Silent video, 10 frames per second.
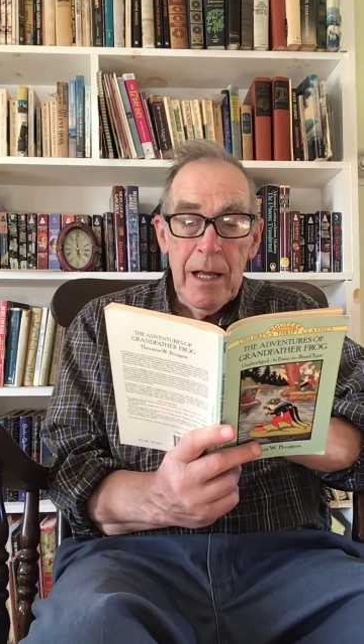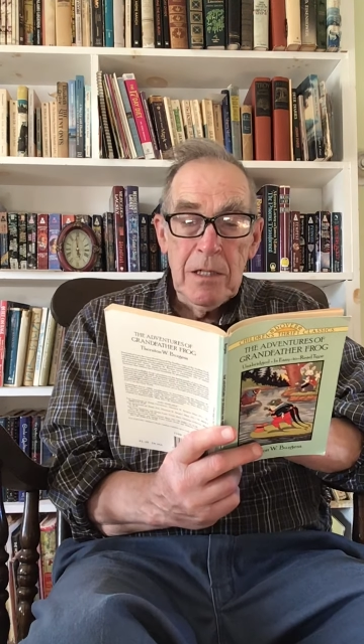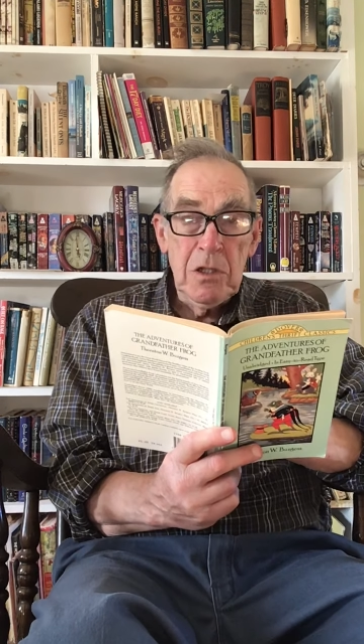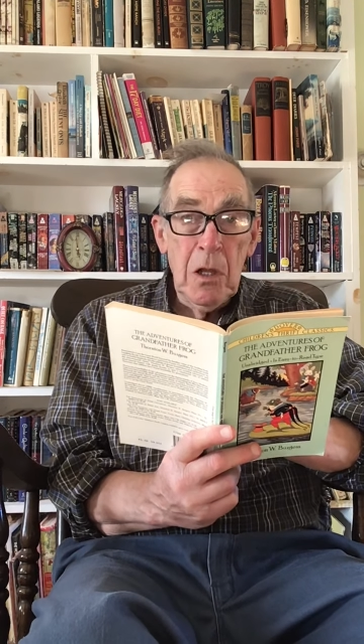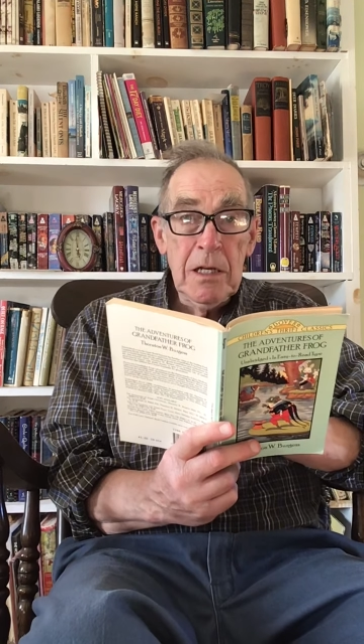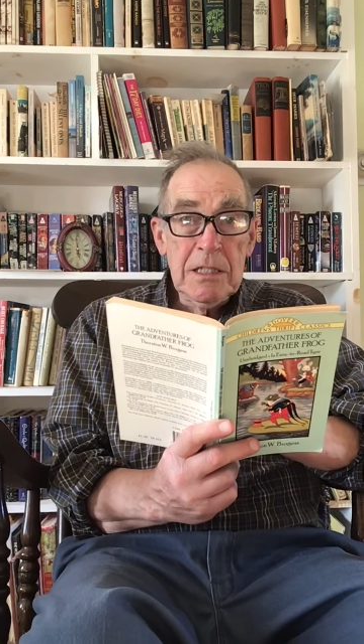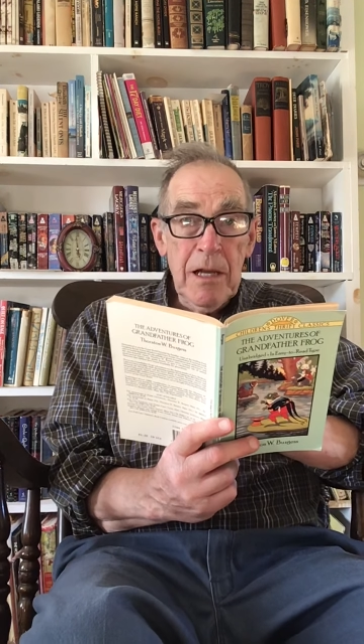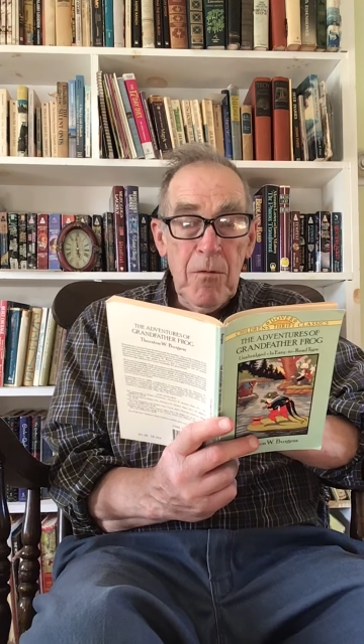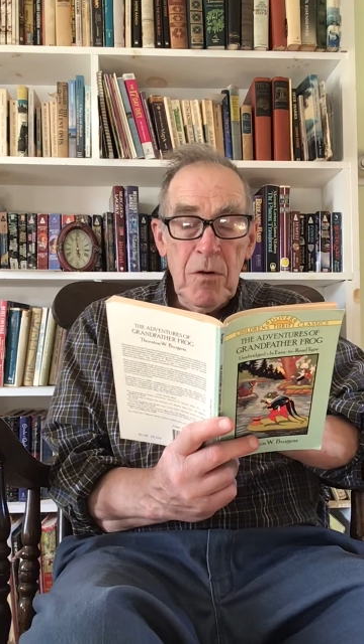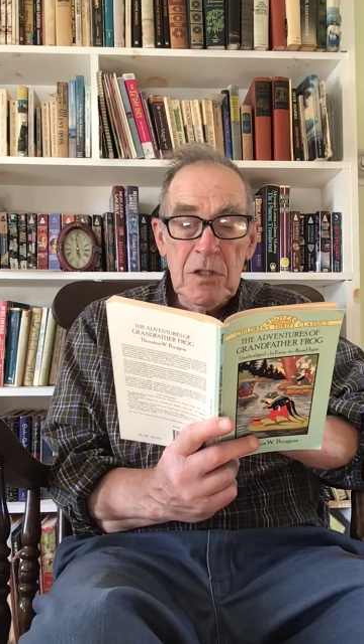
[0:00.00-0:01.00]
As long as
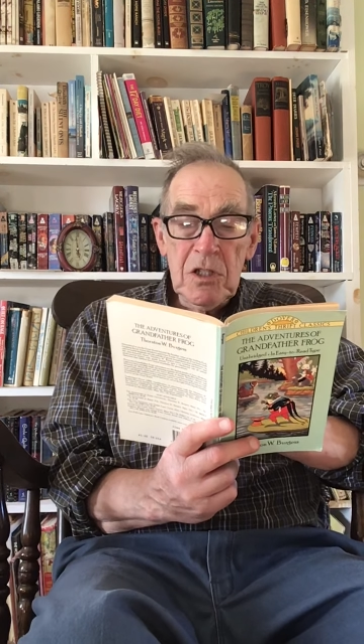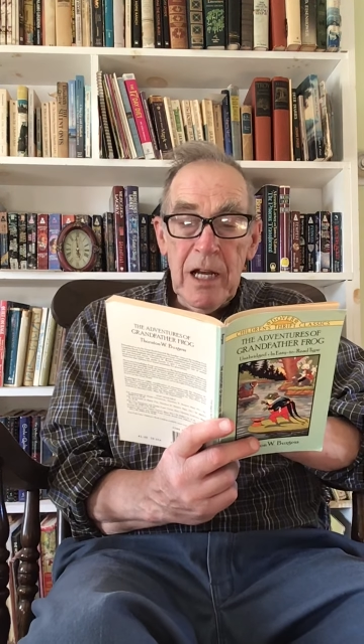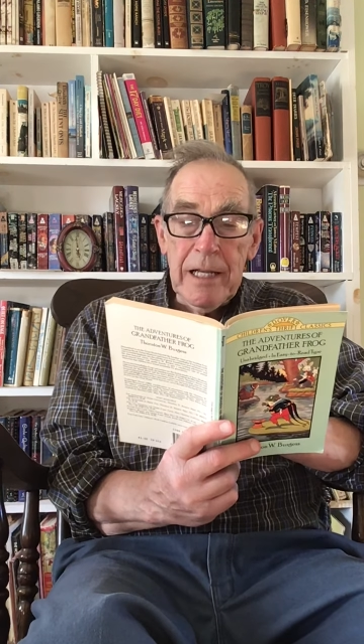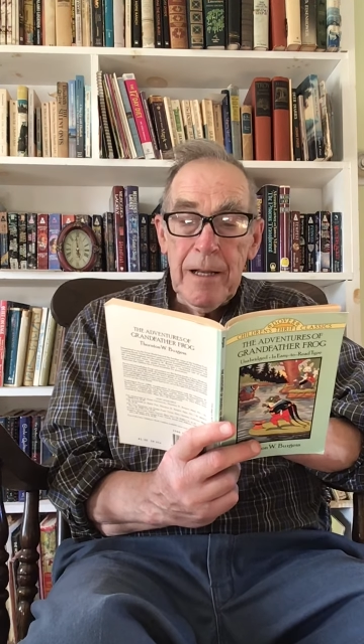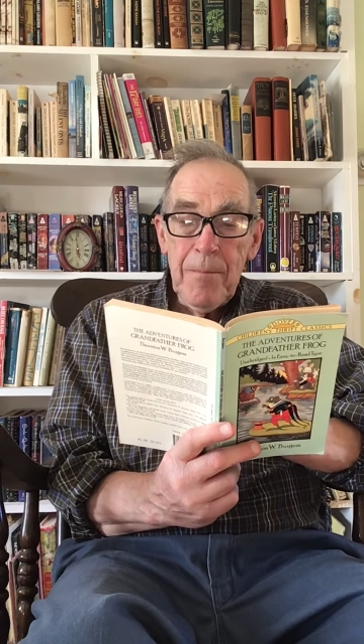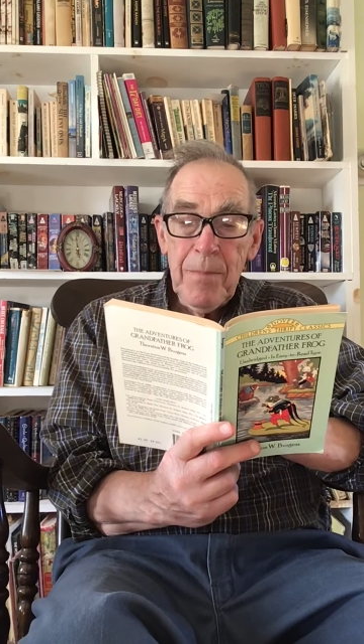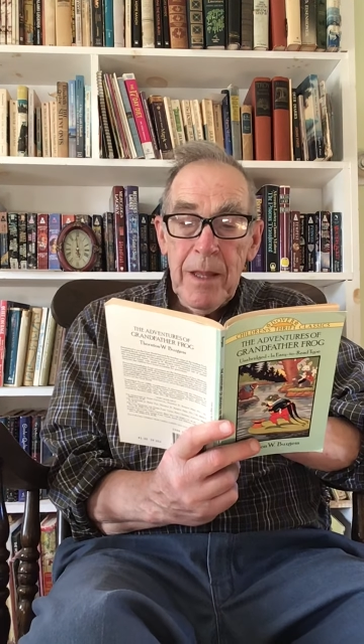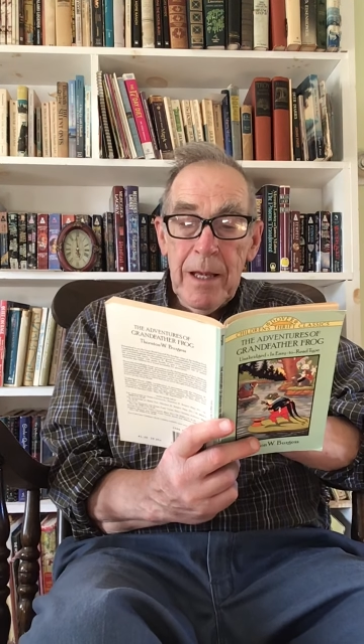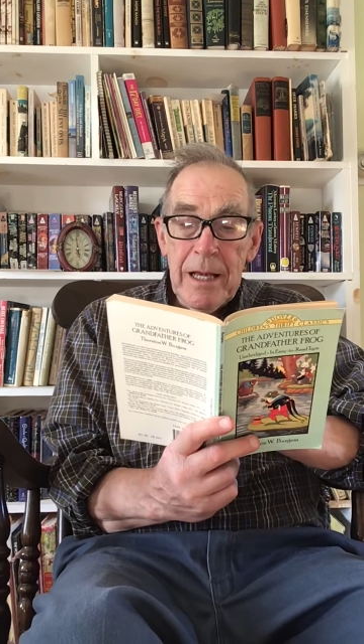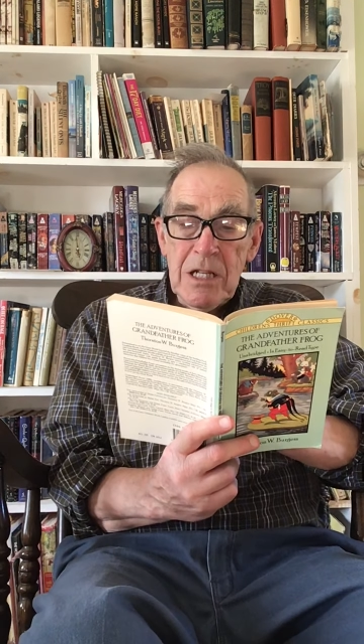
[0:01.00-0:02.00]
they were in sight,
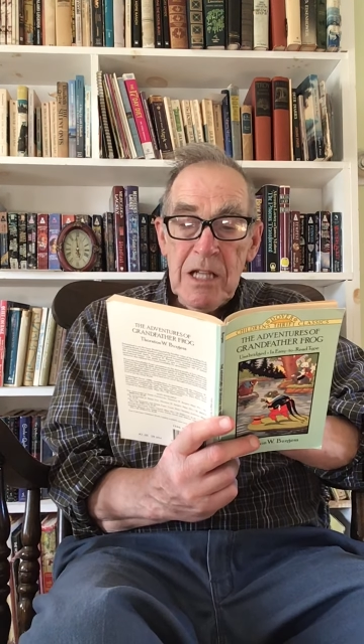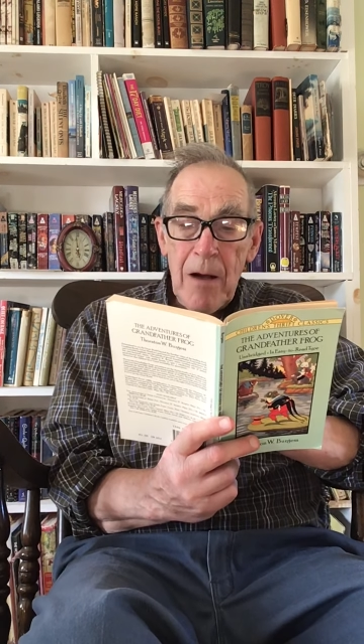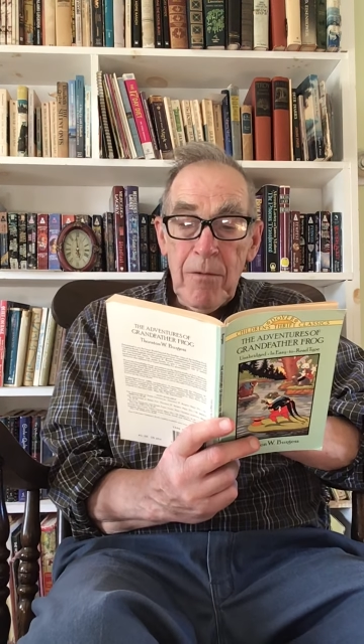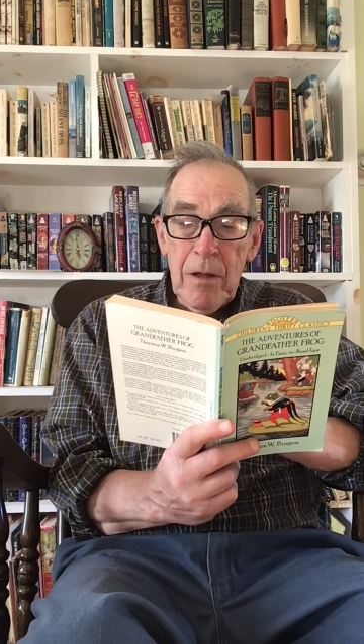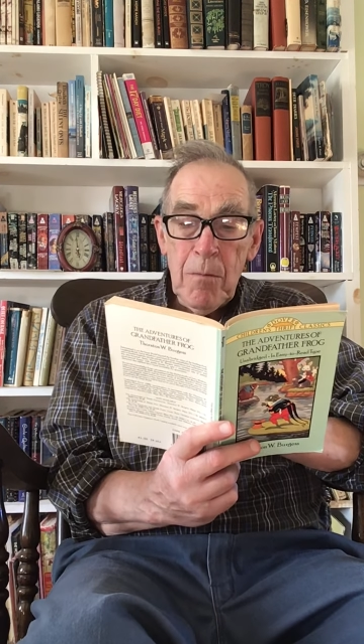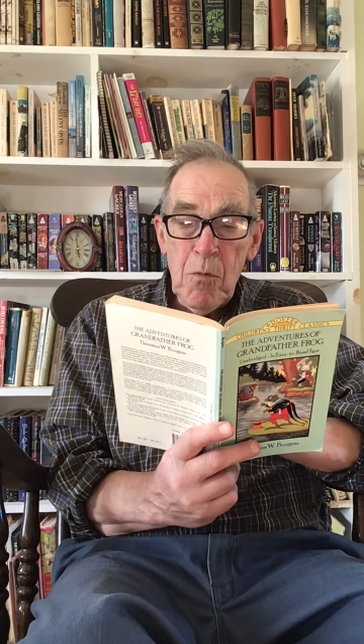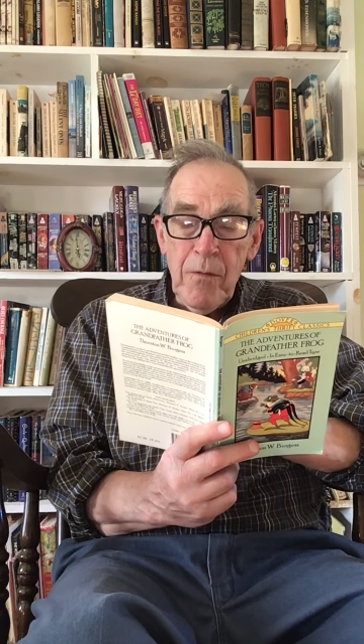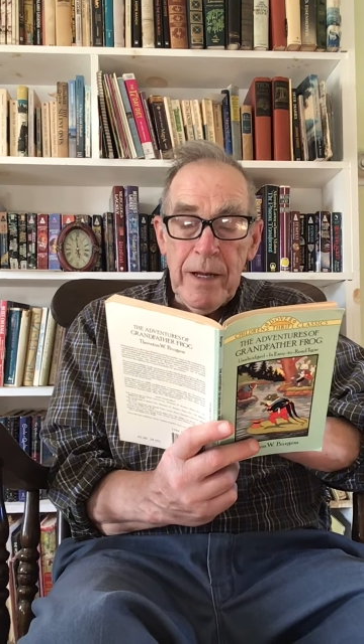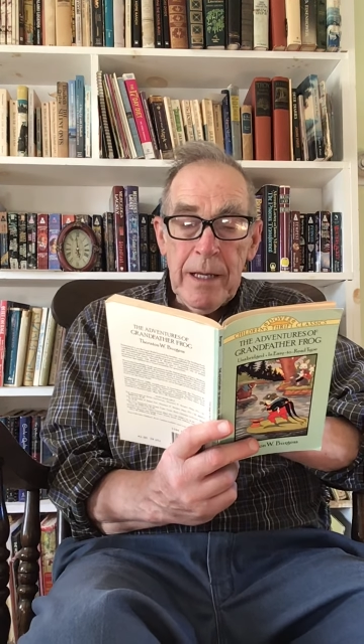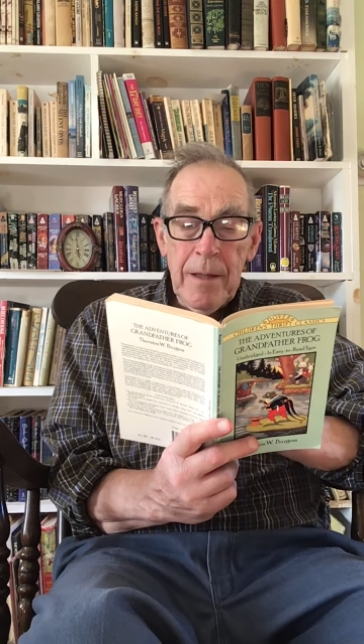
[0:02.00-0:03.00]
he sat without
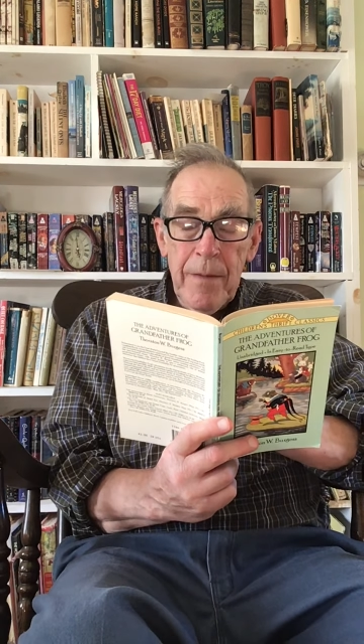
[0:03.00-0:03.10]
moving,